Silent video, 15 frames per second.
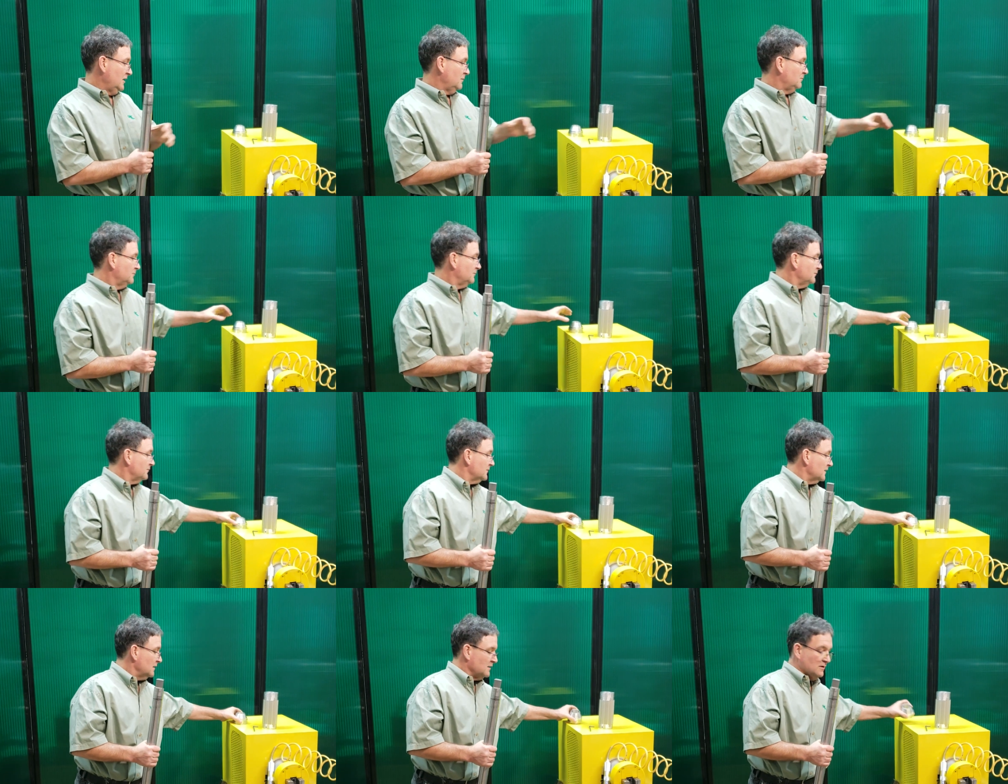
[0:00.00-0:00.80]
up.
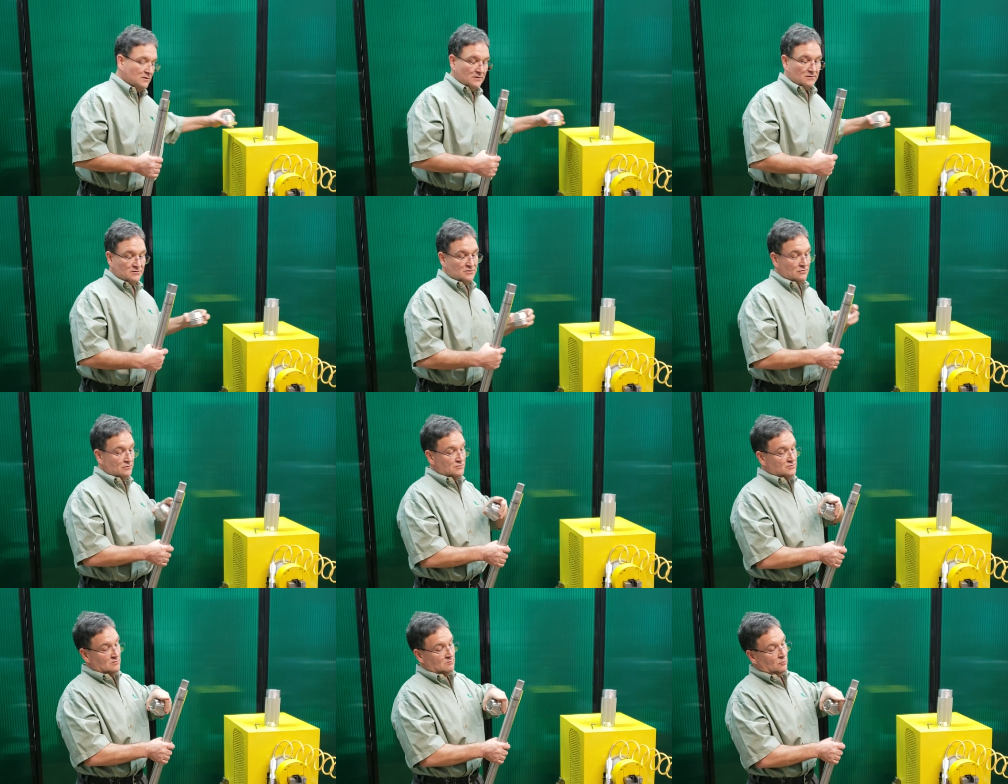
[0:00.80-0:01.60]
So
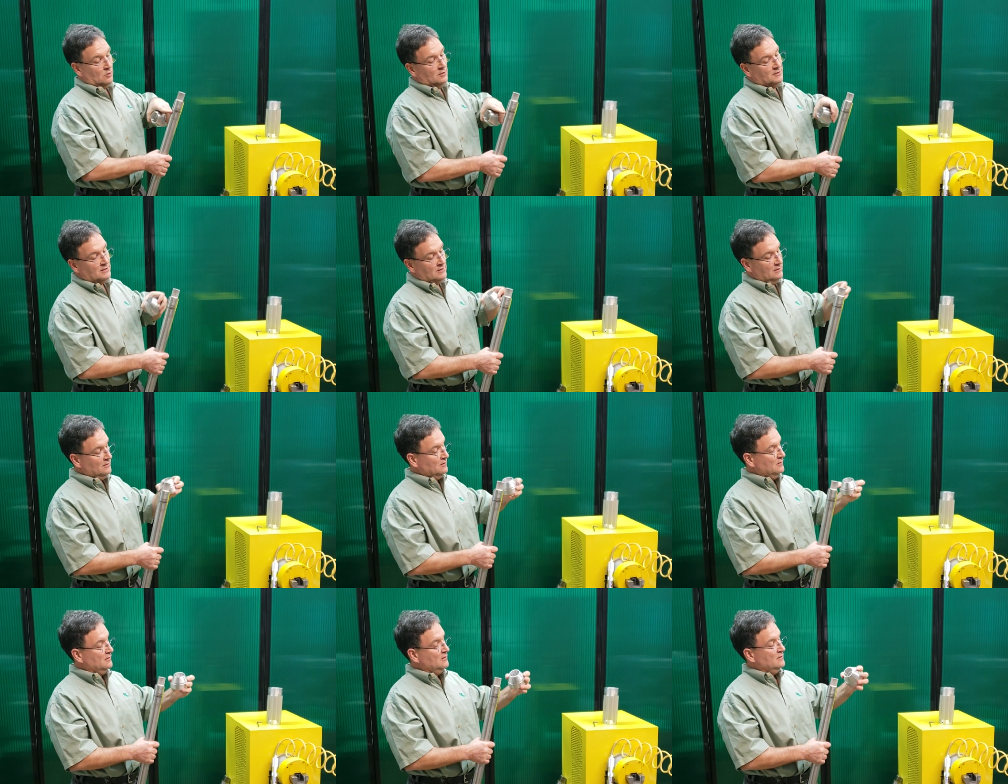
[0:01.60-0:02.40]
there's a mark
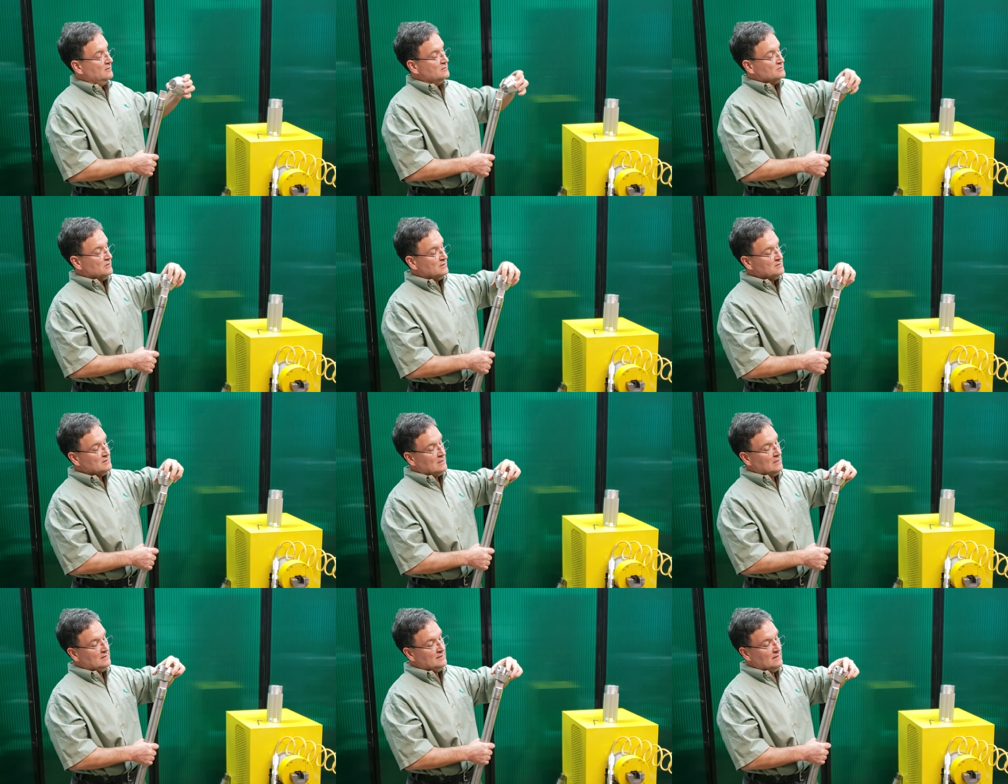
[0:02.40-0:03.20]
here. So I
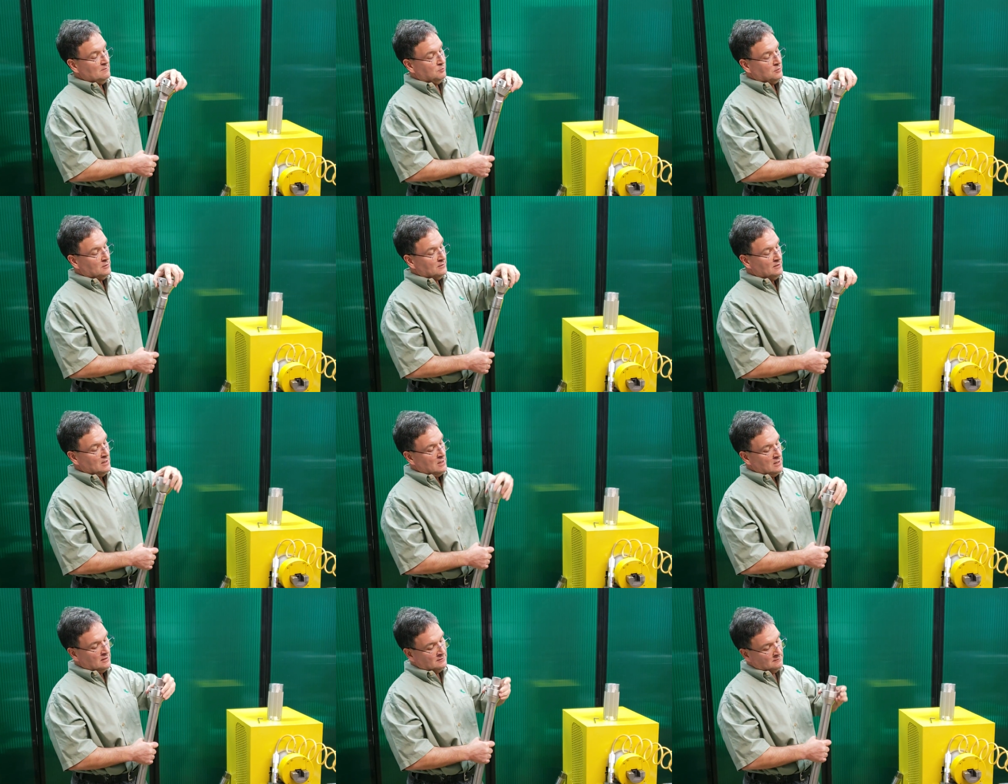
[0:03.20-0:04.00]
slide the end plug
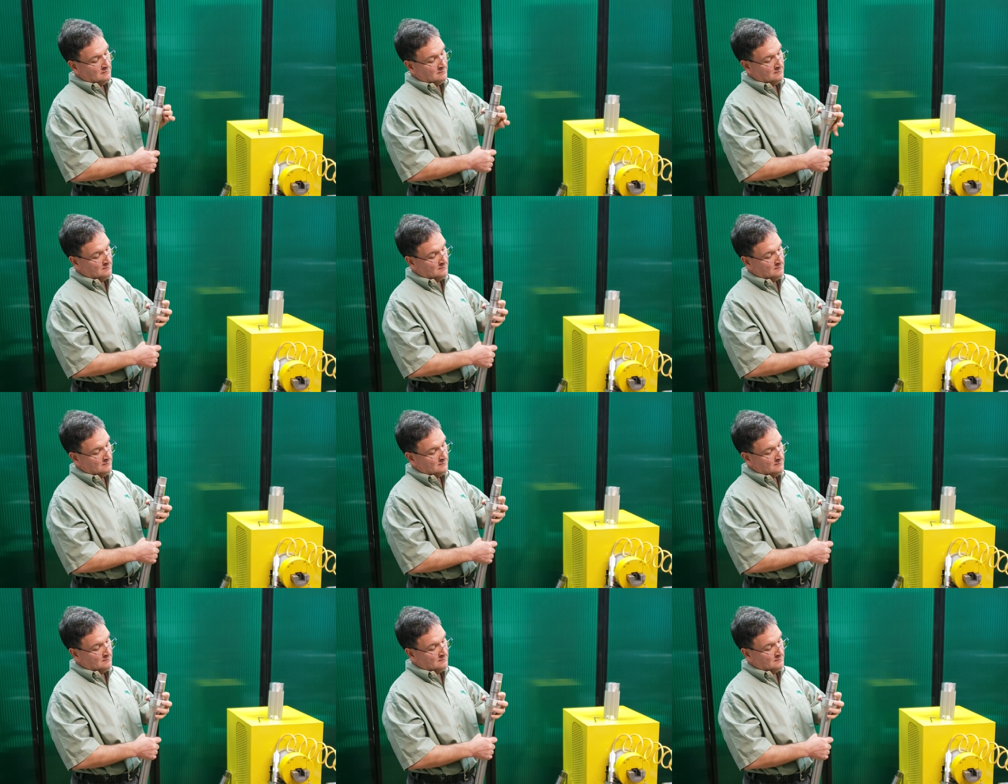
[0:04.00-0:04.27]
on.